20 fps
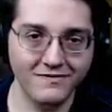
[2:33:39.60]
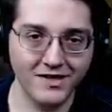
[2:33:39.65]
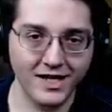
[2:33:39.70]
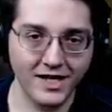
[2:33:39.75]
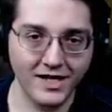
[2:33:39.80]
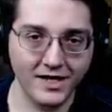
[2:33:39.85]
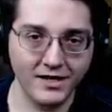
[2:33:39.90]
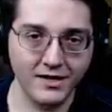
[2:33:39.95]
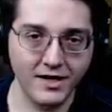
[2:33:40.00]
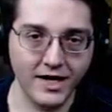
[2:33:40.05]

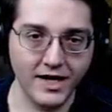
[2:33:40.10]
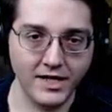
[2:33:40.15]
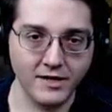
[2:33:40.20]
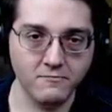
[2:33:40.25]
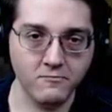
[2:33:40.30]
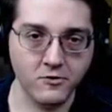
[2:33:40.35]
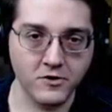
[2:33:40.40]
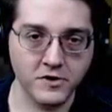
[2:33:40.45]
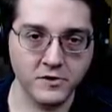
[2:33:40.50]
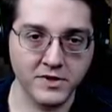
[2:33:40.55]
and it and it
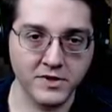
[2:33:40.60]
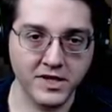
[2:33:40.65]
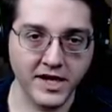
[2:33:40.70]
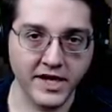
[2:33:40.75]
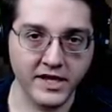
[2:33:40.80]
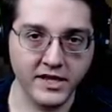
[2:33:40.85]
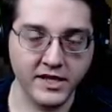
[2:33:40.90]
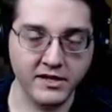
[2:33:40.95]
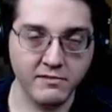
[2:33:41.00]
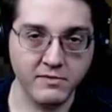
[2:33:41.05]
works with
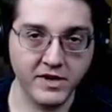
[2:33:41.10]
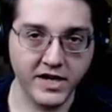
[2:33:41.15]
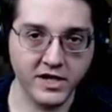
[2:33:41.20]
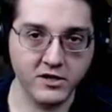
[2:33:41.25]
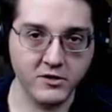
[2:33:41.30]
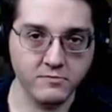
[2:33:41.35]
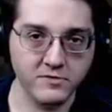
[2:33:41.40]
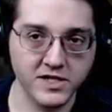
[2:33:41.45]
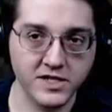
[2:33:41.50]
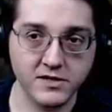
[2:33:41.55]
alien
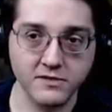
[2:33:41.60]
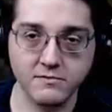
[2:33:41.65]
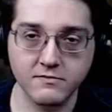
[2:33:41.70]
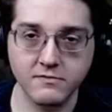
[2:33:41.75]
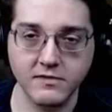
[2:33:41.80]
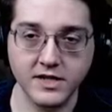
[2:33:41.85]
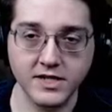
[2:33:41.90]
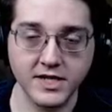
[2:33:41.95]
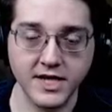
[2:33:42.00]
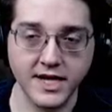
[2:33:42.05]
biomes.
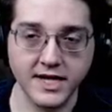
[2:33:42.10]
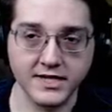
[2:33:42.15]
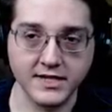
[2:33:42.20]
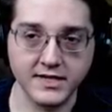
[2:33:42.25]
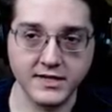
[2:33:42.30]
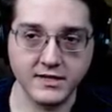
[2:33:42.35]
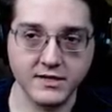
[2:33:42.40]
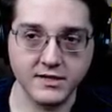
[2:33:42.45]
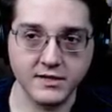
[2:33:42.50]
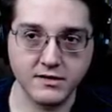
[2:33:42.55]
It
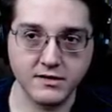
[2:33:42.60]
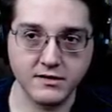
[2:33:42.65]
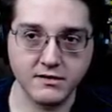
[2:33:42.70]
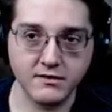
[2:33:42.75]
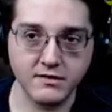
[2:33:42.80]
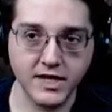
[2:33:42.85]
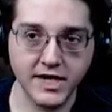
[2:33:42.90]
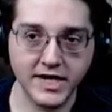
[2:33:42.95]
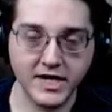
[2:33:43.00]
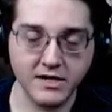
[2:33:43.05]
has
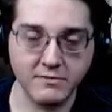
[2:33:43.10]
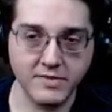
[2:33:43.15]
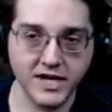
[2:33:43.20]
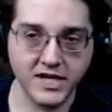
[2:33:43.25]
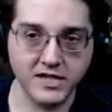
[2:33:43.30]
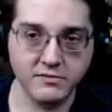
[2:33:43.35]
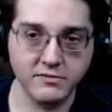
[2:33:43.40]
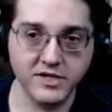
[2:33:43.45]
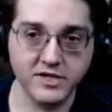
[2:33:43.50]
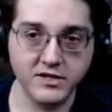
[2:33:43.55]
a
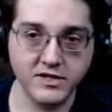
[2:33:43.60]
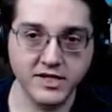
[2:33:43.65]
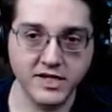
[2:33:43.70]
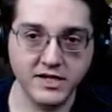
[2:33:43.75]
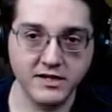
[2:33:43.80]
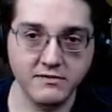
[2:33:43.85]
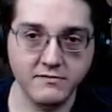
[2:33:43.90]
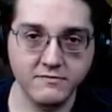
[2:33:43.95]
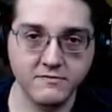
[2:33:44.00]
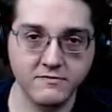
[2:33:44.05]

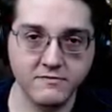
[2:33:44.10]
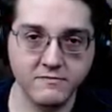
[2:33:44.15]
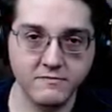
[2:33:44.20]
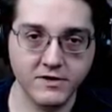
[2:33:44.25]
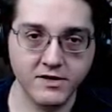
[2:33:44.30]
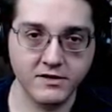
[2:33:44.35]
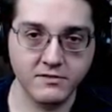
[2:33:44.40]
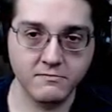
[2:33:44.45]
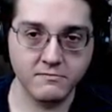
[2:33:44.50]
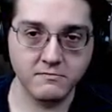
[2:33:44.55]
compatibility
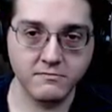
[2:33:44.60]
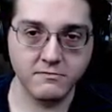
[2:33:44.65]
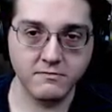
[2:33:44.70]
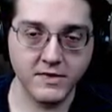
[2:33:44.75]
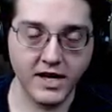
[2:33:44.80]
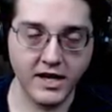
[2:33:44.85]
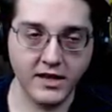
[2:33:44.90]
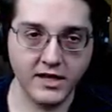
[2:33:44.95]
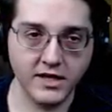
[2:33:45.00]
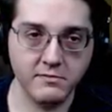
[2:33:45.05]
with
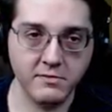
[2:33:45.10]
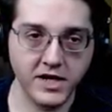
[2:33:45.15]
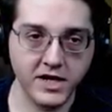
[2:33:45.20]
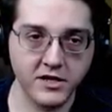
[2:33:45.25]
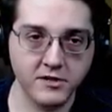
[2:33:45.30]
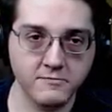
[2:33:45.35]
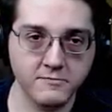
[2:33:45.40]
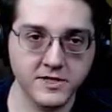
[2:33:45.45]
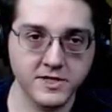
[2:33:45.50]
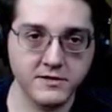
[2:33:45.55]
alien
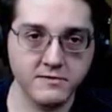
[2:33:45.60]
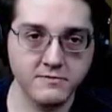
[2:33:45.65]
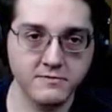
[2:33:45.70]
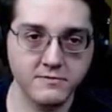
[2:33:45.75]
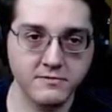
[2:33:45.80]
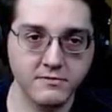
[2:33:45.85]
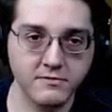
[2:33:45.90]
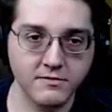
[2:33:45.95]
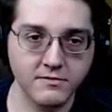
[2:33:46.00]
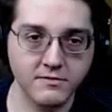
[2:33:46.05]
biomes.
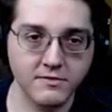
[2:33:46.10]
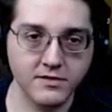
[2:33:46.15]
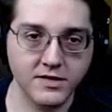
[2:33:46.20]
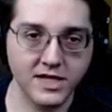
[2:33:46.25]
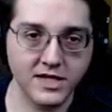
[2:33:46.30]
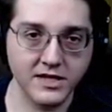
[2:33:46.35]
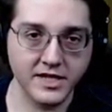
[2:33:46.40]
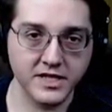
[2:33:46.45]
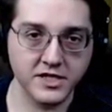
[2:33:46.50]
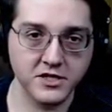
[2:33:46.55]

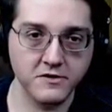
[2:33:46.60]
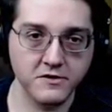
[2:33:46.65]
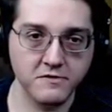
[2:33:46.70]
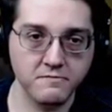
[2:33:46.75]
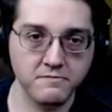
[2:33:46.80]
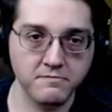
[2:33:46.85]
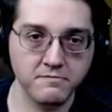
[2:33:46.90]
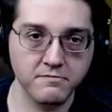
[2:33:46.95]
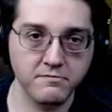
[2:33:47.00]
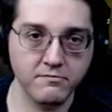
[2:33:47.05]
It lets you
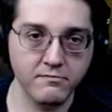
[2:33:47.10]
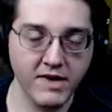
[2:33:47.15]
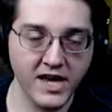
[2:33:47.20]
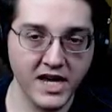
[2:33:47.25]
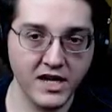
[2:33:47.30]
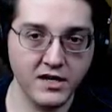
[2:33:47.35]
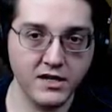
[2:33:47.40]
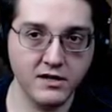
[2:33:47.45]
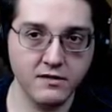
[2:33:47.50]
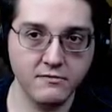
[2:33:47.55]

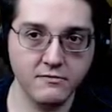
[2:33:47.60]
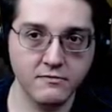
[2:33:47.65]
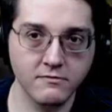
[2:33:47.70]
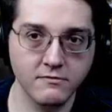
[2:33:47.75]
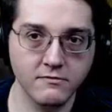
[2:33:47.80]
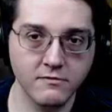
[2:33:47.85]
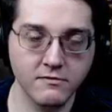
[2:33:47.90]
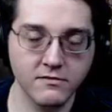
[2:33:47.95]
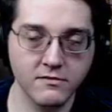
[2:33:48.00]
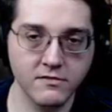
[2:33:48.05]
make
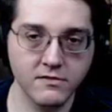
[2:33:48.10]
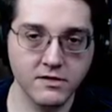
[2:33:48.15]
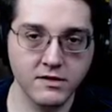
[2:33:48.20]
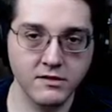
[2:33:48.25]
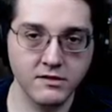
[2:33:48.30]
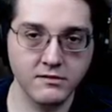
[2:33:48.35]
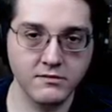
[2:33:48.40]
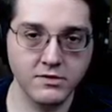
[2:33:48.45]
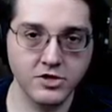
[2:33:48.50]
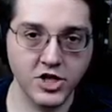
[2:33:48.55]

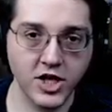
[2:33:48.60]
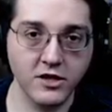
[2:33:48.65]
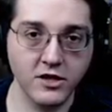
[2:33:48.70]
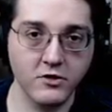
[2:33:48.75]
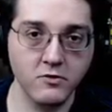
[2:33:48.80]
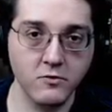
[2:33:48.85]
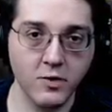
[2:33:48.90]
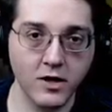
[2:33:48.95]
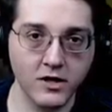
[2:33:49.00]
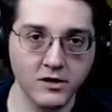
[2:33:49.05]
shallow
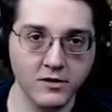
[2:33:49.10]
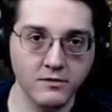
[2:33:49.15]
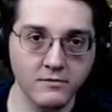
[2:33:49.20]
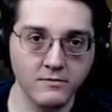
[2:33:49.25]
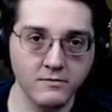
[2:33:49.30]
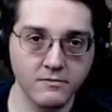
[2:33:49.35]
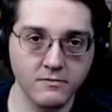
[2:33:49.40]
water.